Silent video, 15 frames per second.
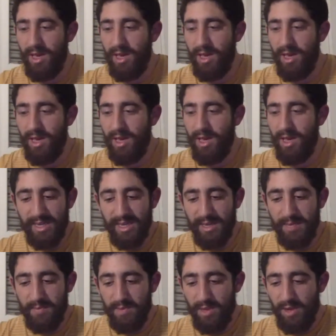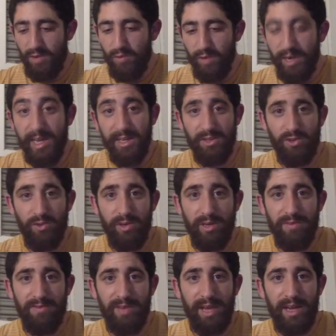basically really
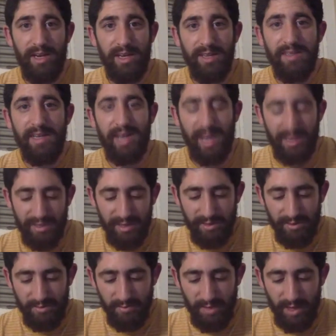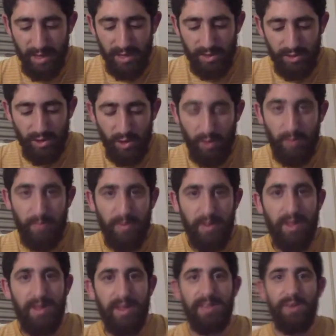intuitive and easy to access. So
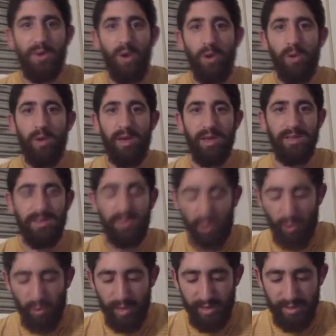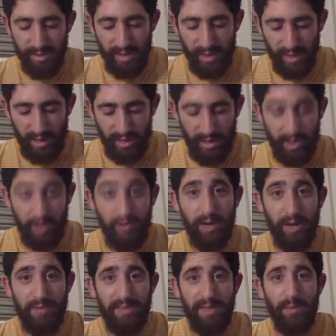there's always a
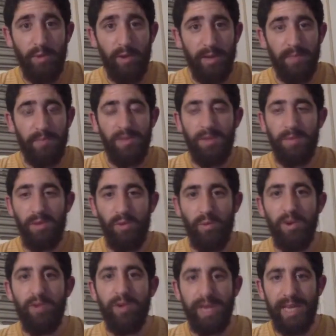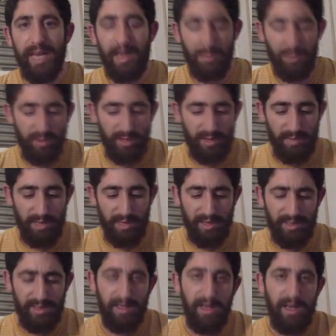trade-off somewhere. But we're really happy with it
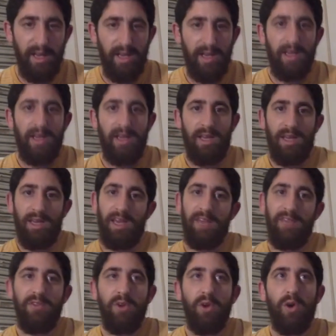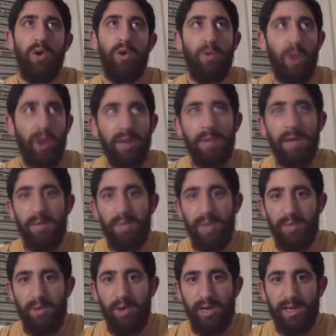because if you're worried about
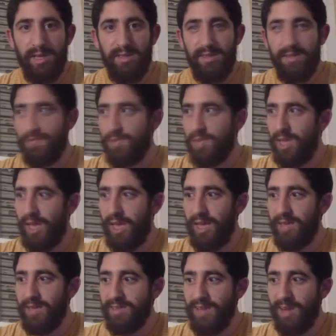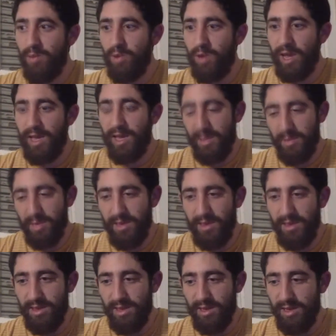pickpockets in some way, I
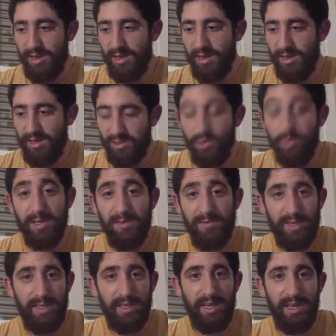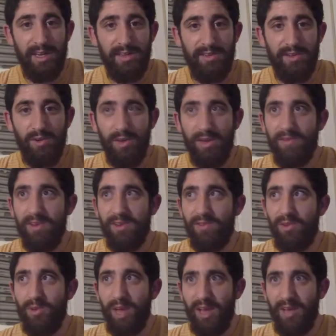mean they're super sophisticated. So even if
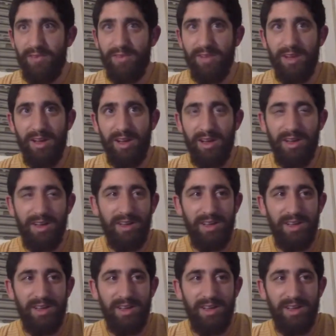you have a